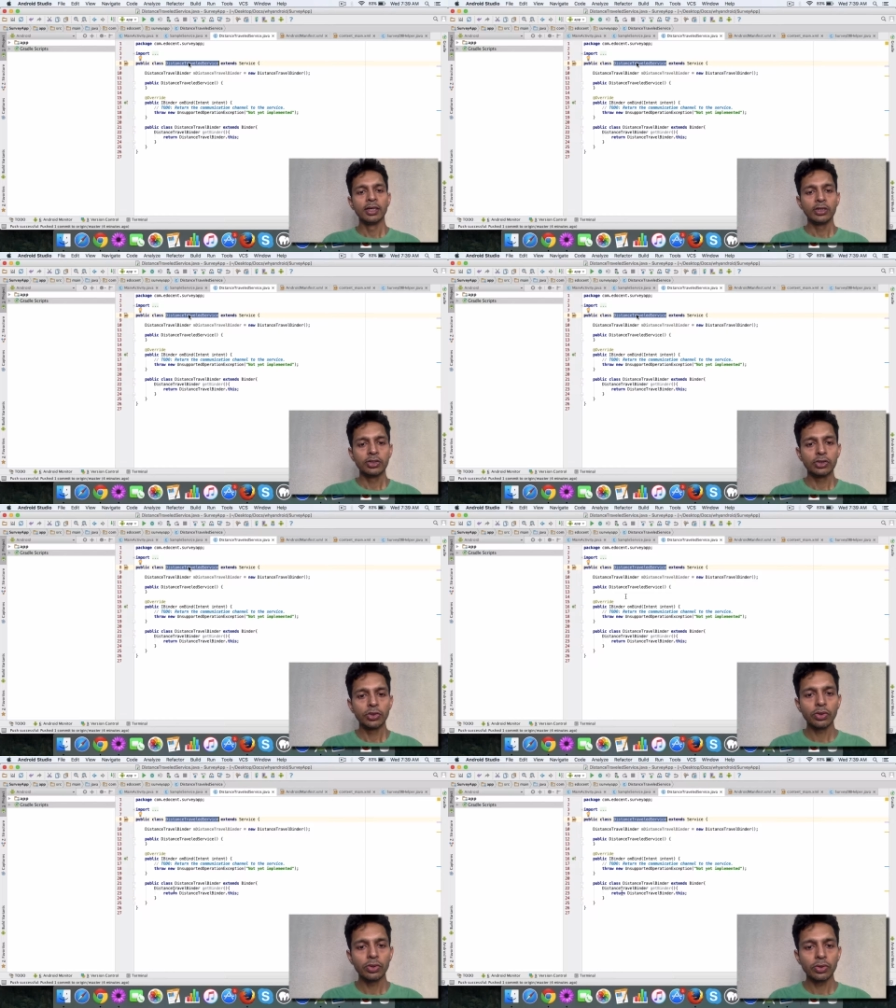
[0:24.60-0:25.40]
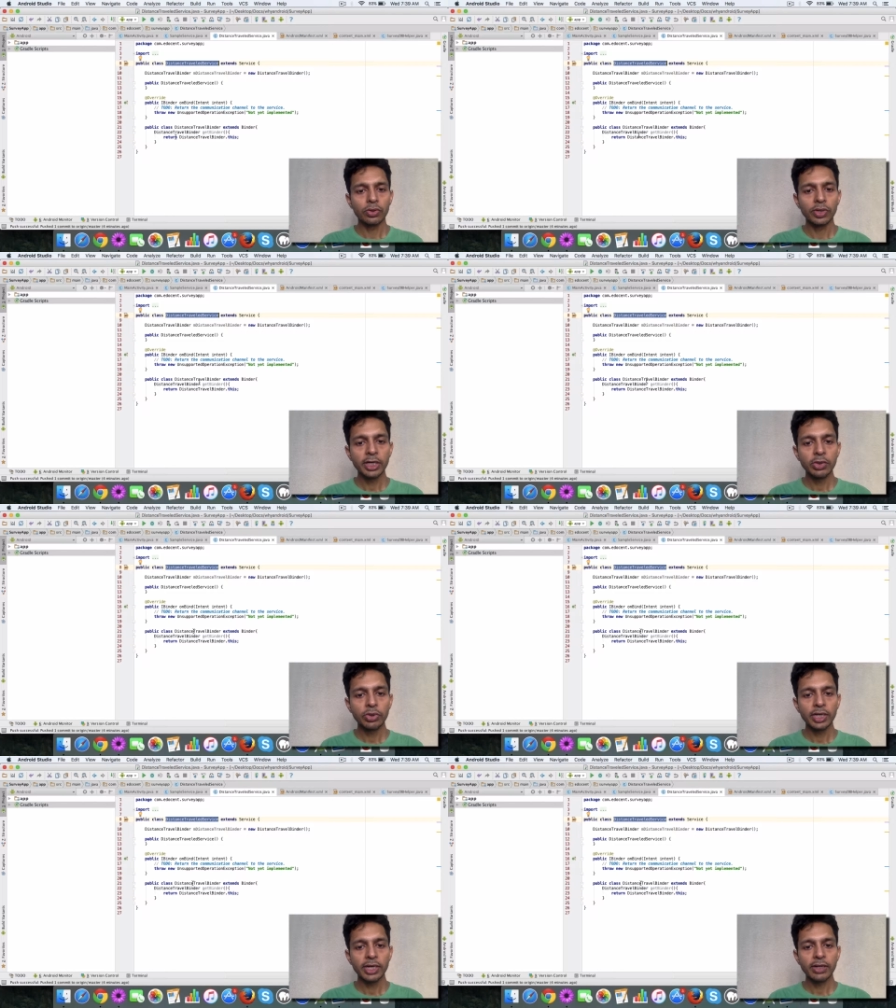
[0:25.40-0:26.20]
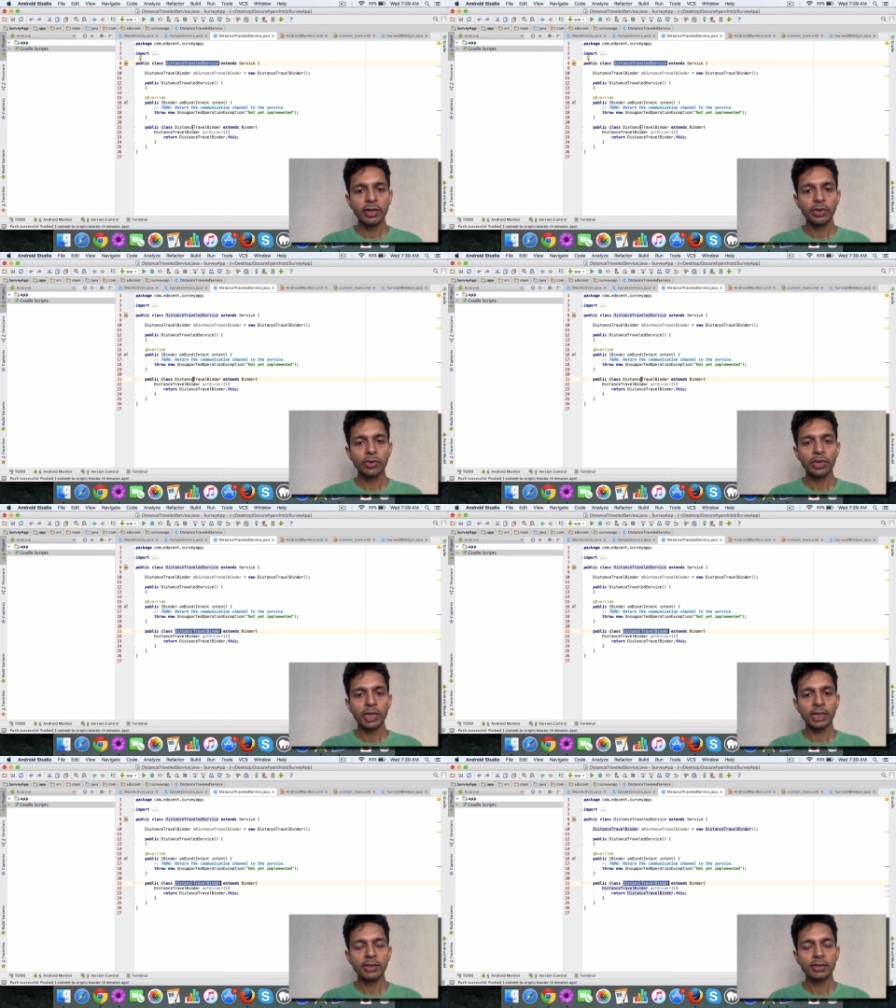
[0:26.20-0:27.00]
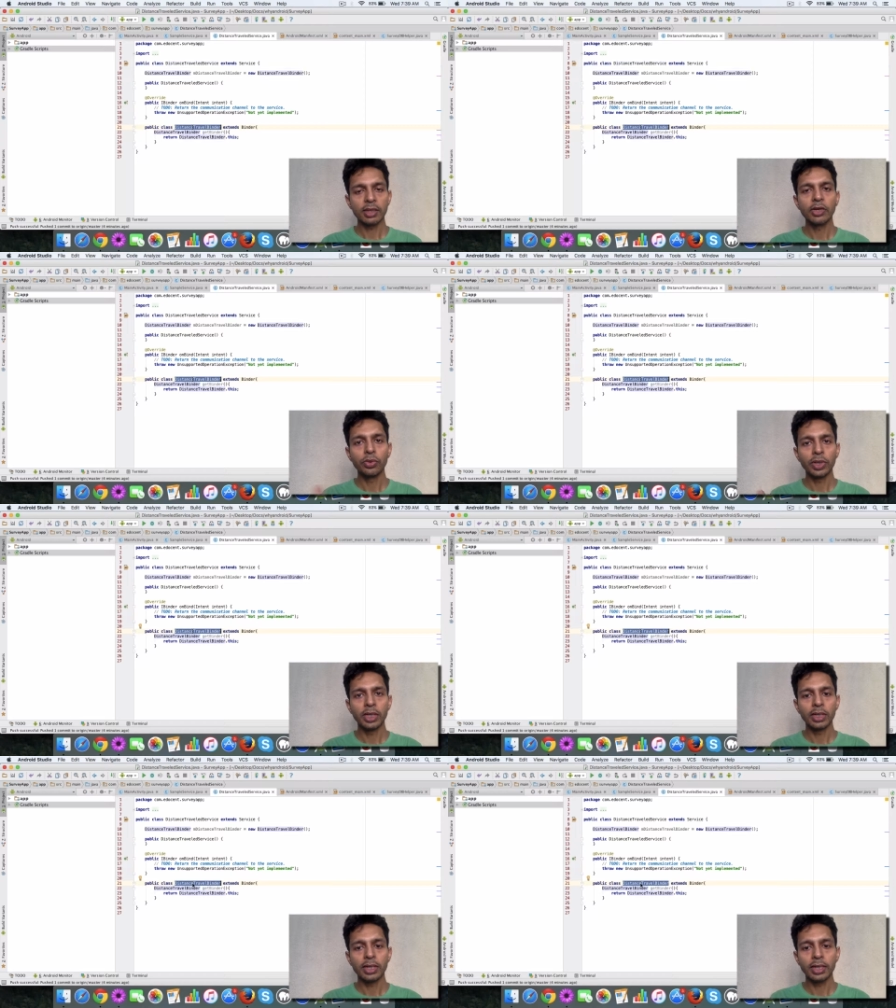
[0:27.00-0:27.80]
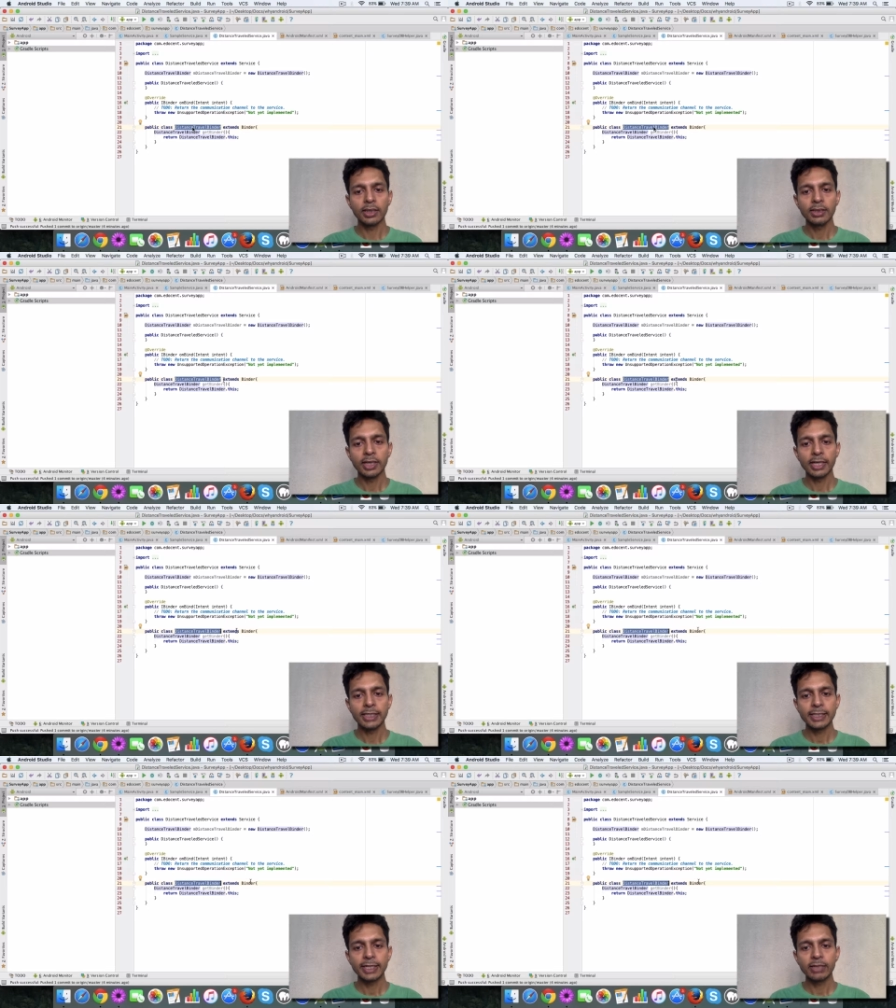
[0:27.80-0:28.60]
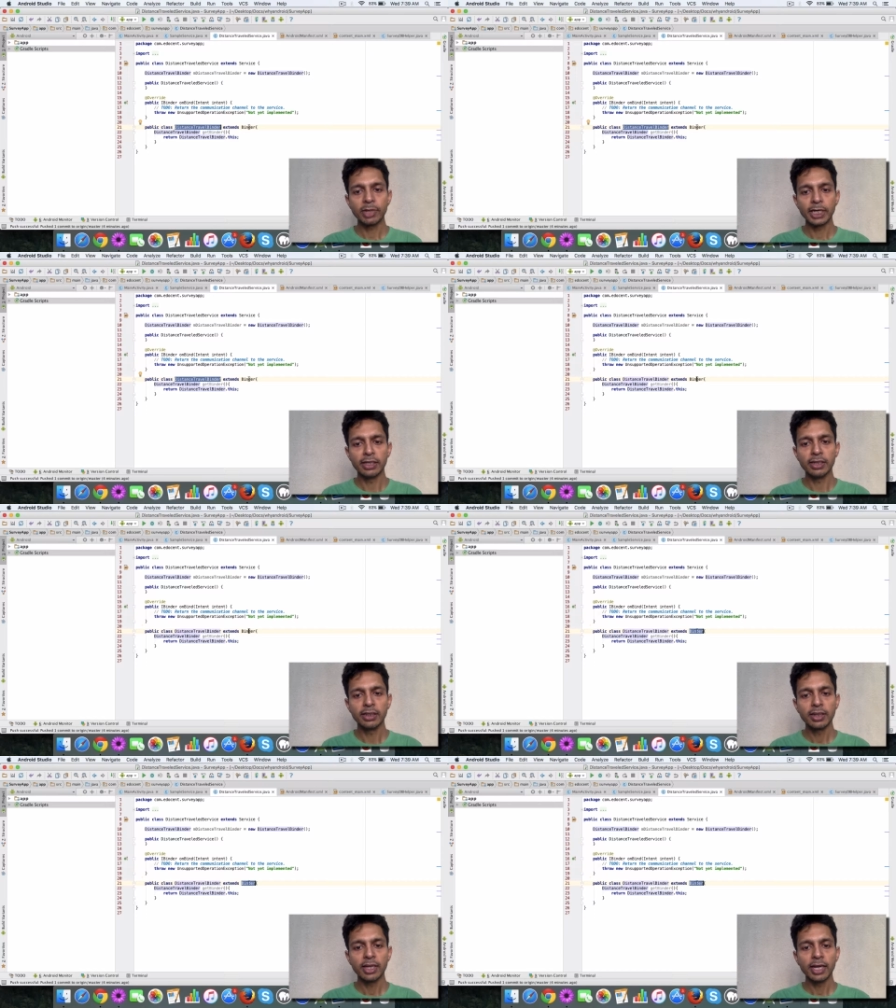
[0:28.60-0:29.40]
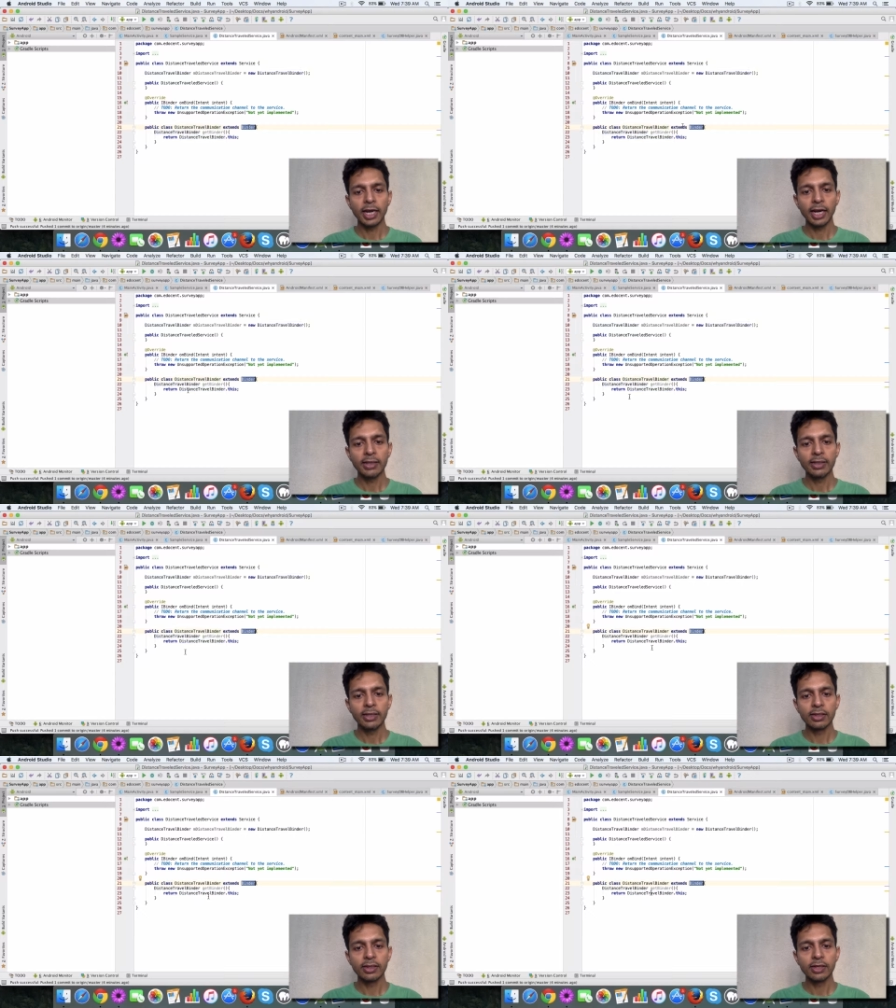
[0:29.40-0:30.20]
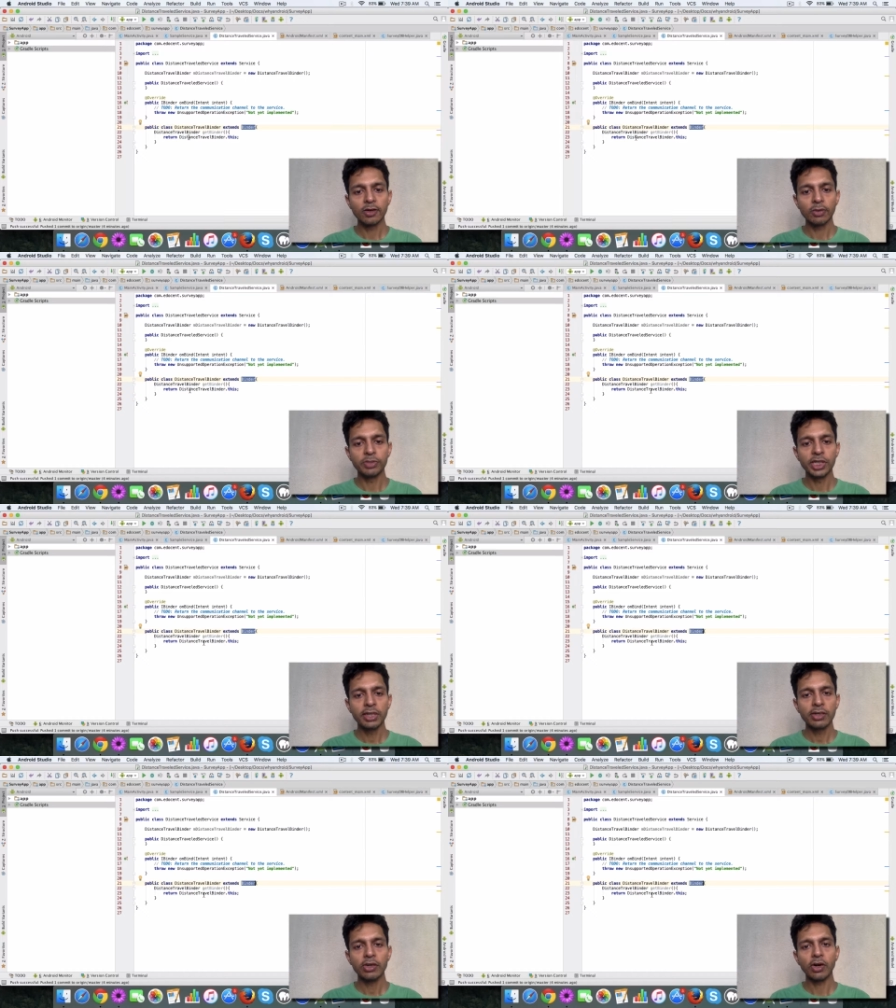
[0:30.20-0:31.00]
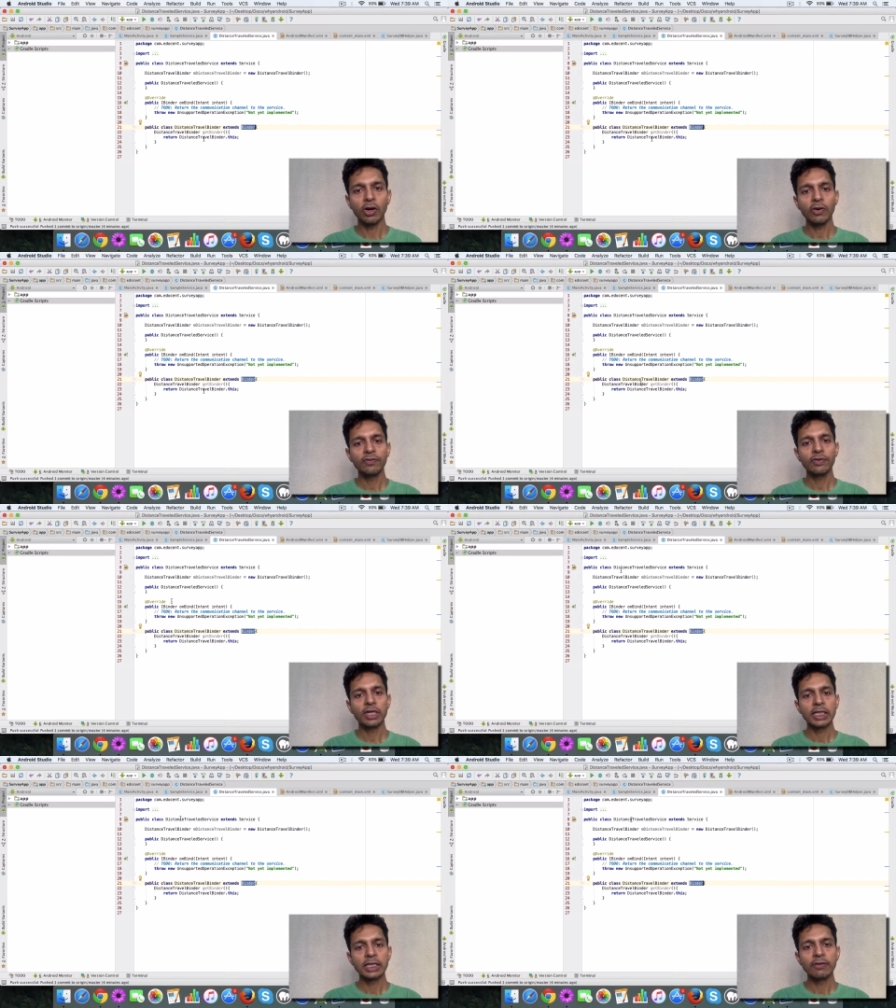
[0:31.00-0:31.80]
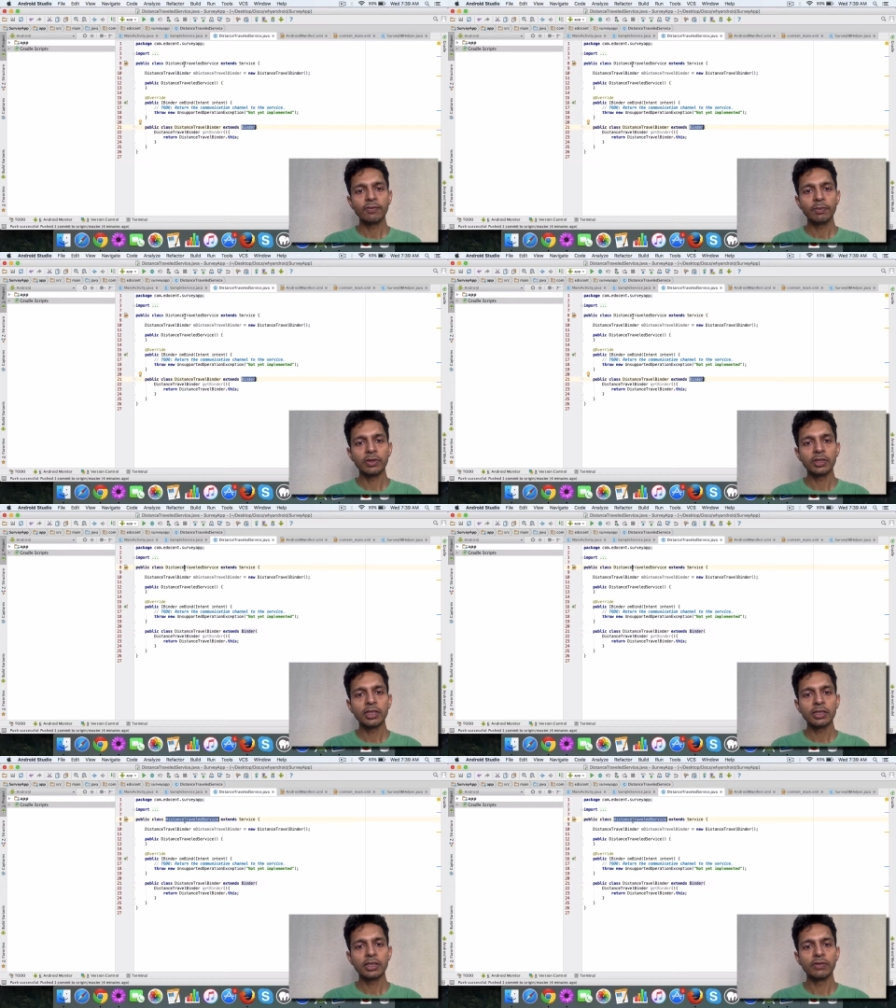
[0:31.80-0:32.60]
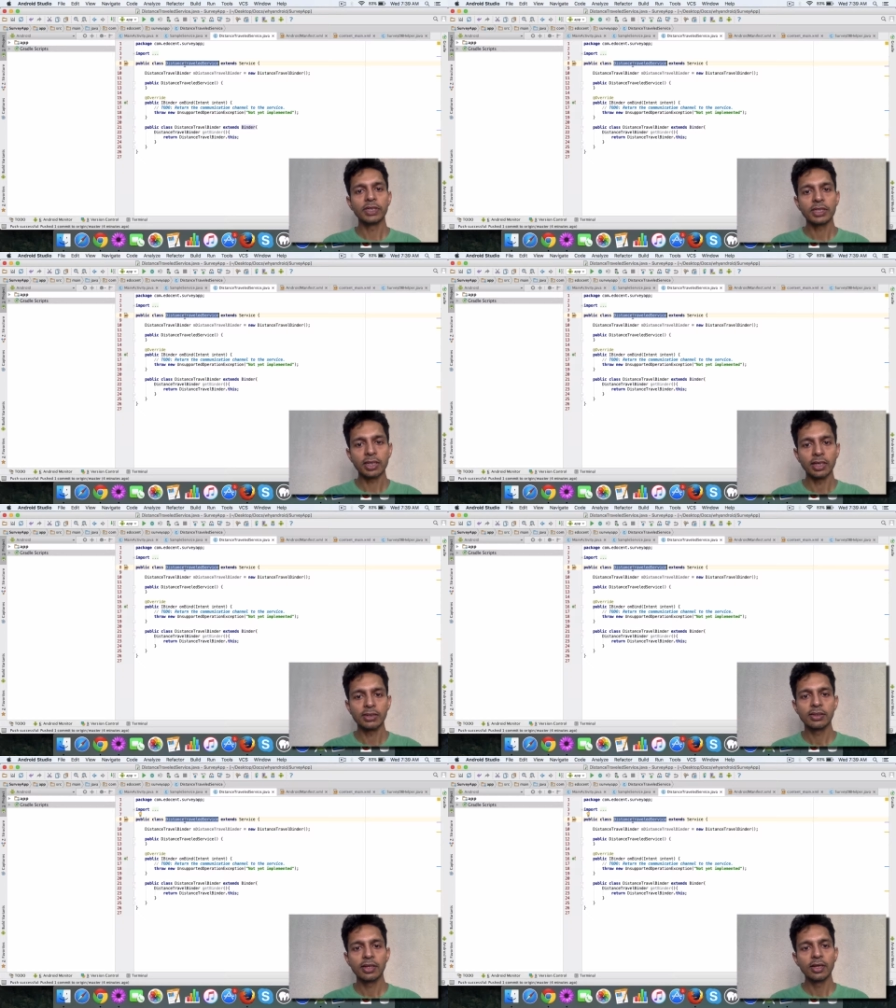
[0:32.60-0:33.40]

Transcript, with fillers: So you need to create a new class, a new inner class, extend binder, and return an object of the, the service class.